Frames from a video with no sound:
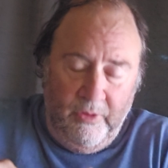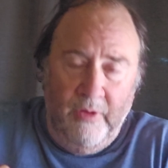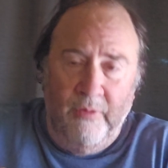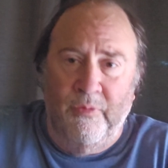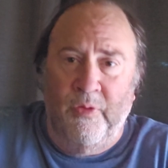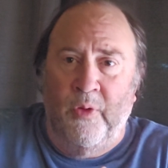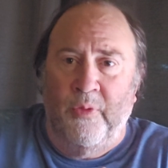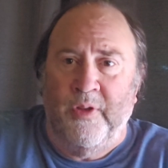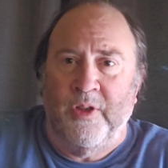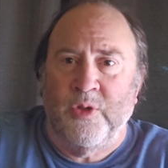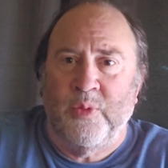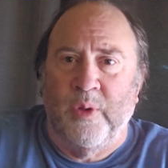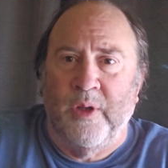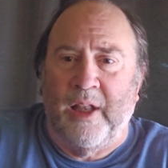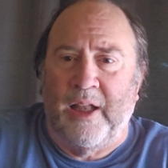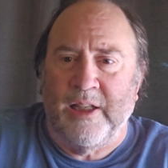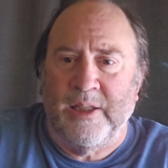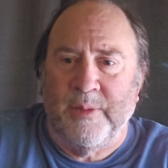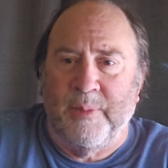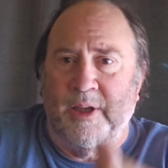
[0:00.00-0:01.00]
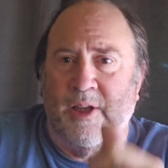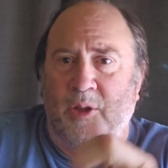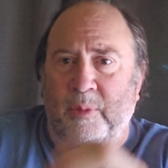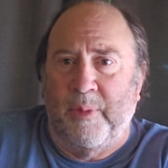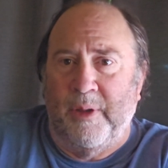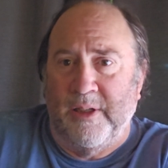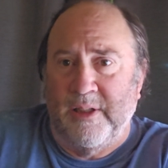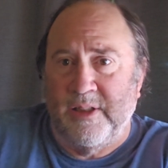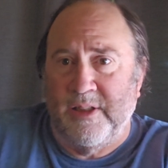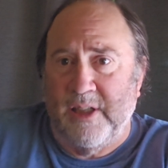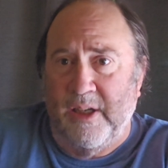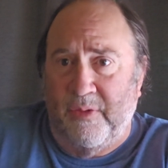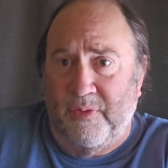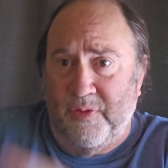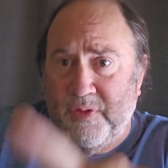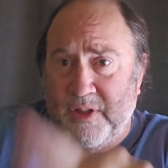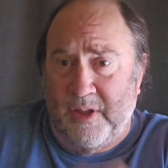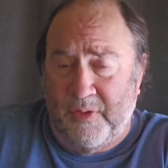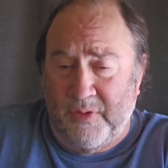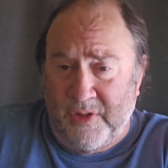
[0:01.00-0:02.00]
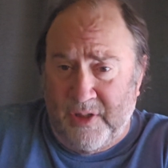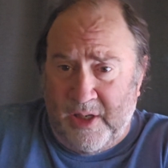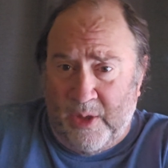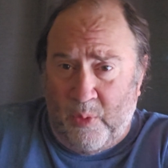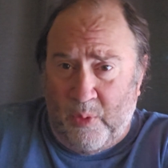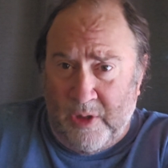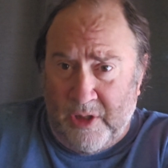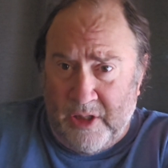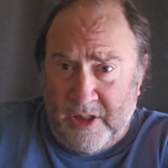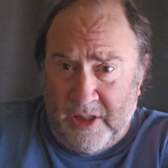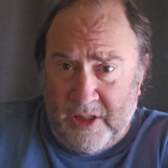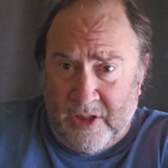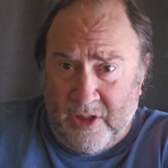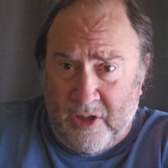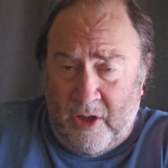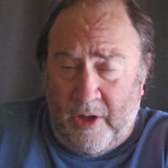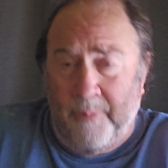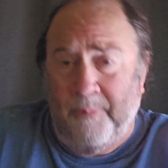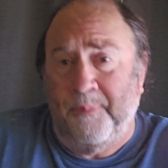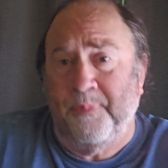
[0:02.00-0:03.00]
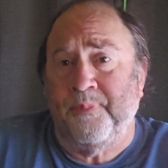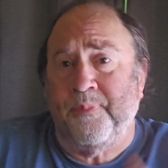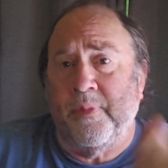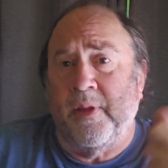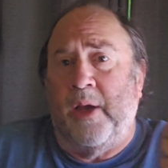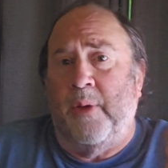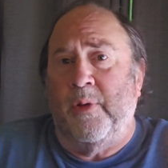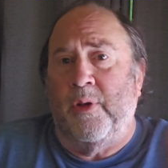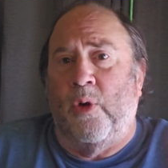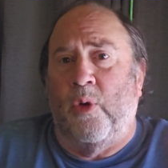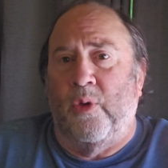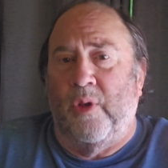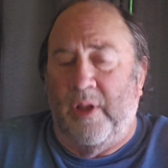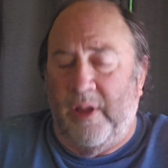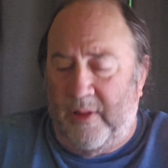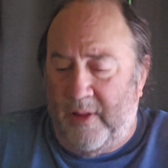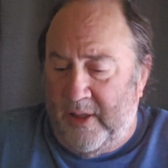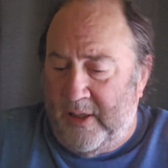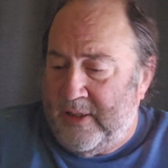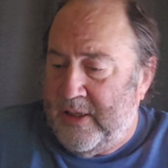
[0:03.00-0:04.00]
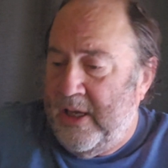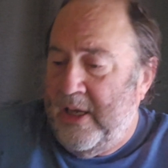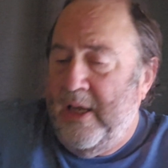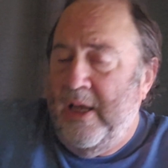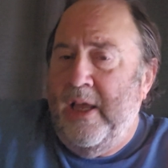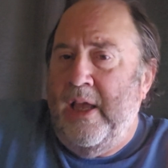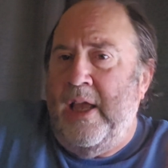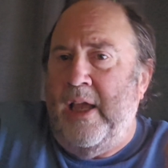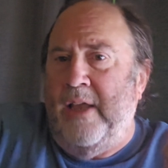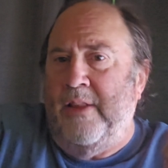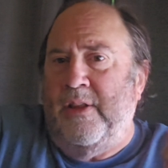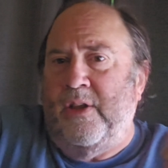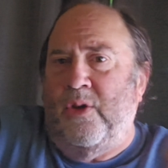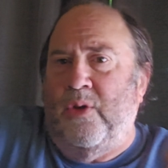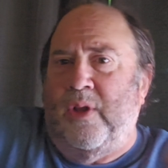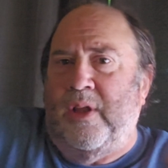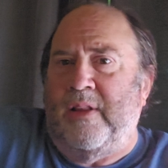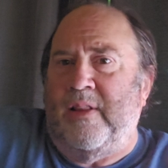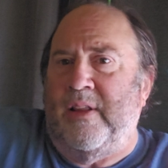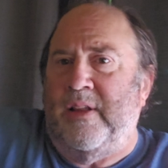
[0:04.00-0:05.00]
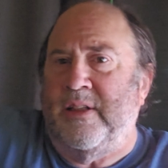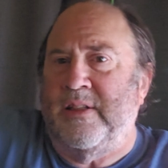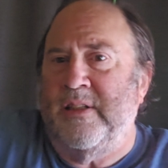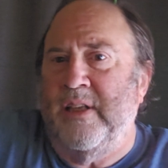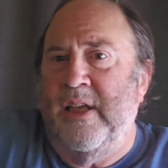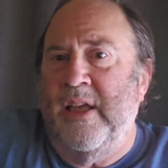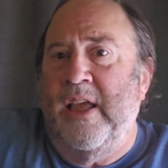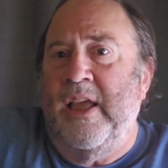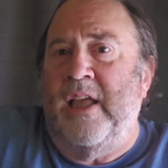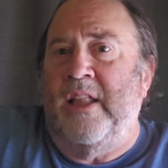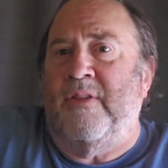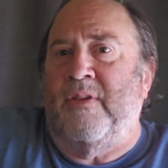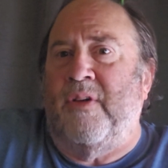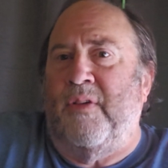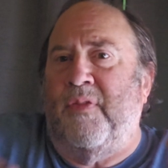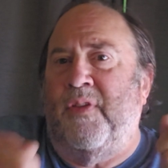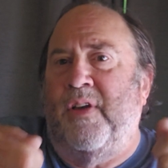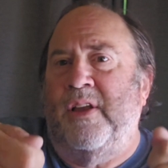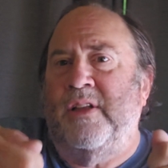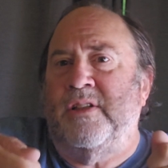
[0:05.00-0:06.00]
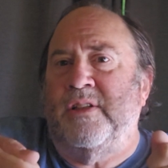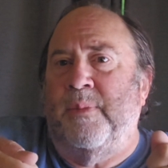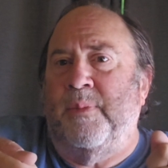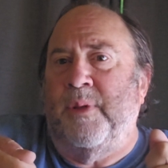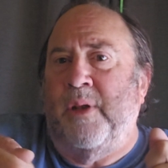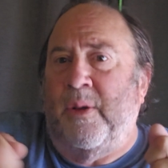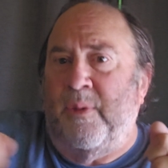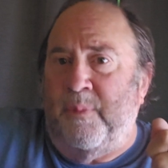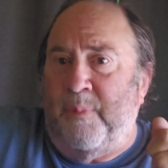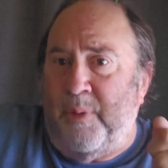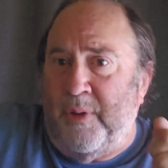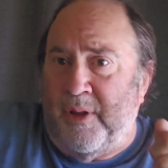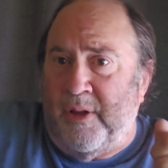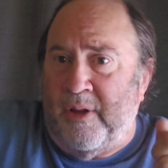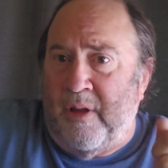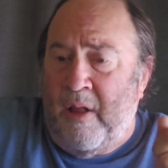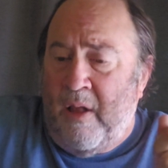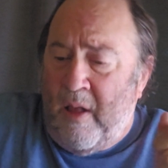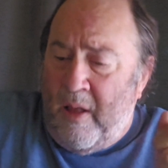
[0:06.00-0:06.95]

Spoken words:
phone this way. Last time I held my selfie stick, which this is on. I would hold like this, and then go like this. And if I find something, I would put the